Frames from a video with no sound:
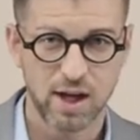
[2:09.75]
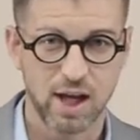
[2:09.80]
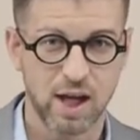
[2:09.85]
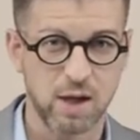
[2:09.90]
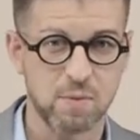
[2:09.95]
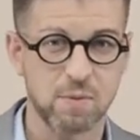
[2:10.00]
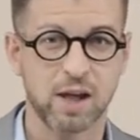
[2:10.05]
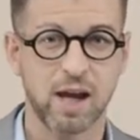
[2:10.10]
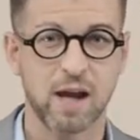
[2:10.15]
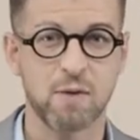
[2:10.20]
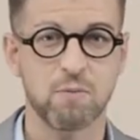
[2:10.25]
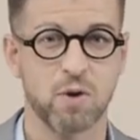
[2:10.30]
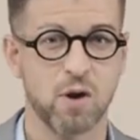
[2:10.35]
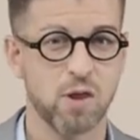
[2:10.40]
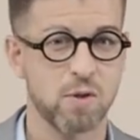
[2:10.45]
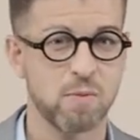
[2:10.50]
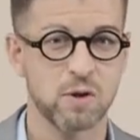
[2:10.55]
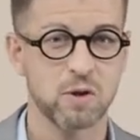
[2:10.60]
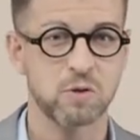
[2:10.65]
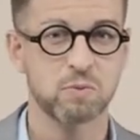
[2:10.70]
He became one
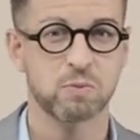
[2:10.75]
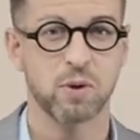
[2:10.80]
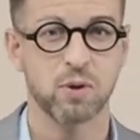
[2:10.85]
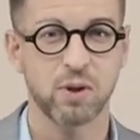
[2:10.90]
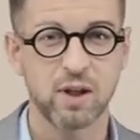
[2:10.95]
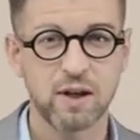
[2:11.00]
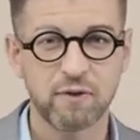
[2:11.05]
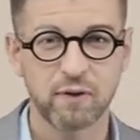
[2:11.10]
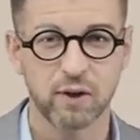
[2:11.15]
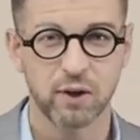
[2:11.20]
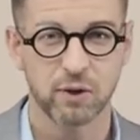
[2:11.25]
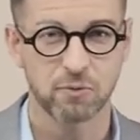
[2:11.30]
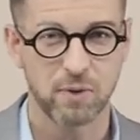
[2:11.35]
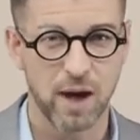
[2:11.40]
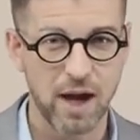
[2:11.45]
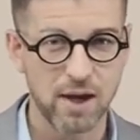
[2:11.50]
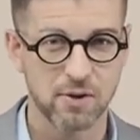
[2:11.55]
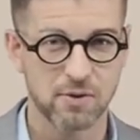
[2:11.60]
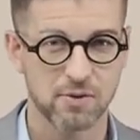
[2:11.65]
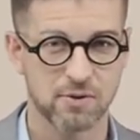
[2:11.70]
of the most prolific
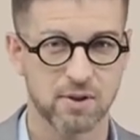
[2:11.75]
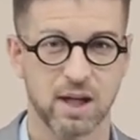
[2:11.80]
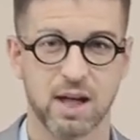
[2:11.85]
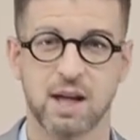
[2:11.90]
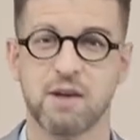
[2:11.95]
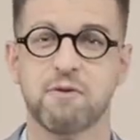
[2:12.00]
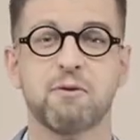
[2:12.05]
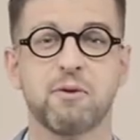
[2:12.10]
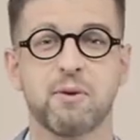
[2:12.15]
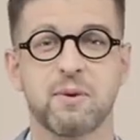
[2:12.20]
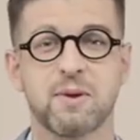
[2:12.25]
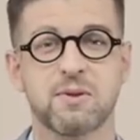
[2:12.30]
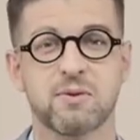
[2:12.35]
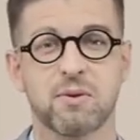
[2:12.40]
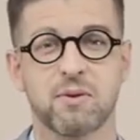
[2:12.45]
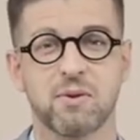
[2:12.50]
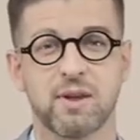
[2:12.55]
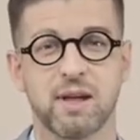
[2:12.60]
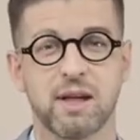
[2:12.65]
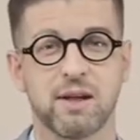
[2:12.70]
writers and
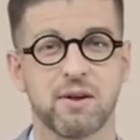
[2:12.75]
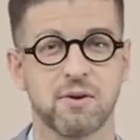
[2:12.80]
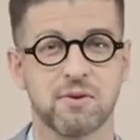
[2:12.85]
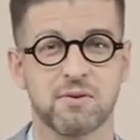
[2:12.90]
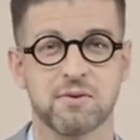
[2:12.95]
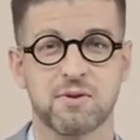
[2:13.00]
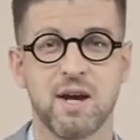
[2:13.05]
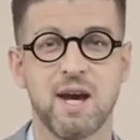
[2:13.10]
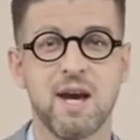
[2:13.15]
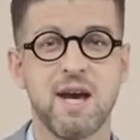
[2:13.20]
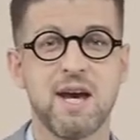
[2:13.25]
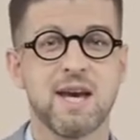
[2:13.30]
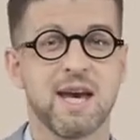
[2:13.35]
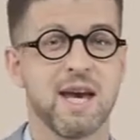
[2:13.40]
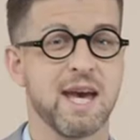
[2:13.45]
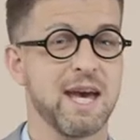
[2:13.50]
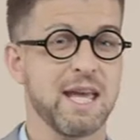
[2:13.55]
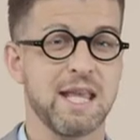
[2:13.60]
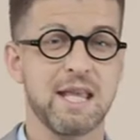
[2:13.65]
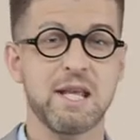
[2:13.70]
influential thinkers
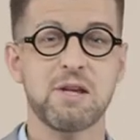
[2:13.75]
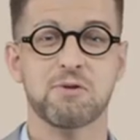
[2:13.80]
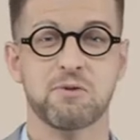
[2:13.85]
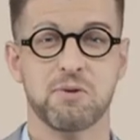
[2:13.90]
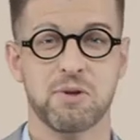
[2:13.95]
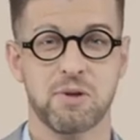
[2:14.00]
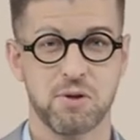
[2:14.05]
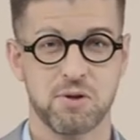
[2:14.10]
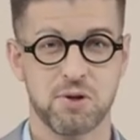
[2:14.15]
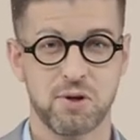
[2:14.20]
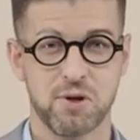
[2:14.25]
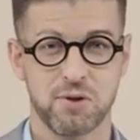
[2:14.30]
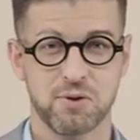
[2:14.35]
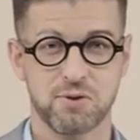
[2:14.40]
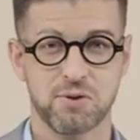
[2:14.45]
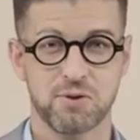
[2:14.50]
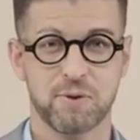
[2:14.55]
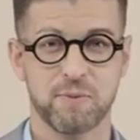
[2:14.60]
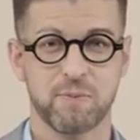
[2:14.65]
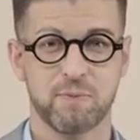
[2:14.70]
in history of the
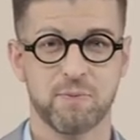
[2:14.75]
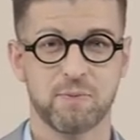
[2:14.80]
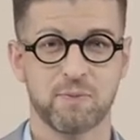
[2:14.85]
church.